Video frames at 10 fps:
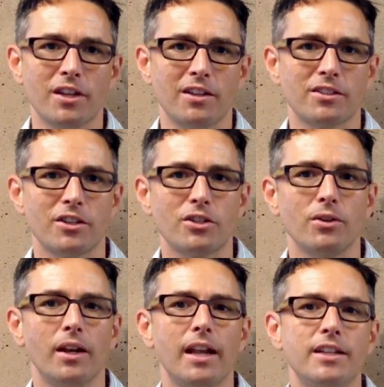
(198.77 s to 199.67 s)
Institute
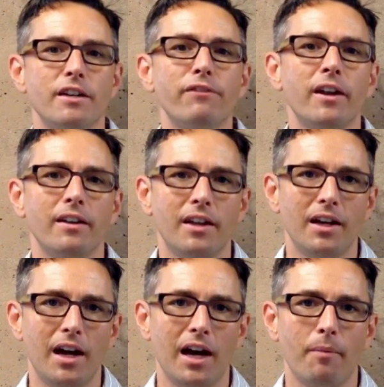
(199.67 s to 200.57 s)
in a different
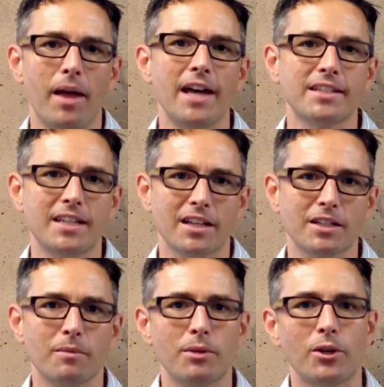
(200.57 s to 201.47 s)
um, SDS
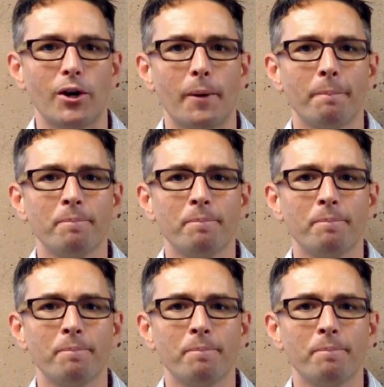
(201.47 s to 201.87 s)
computer.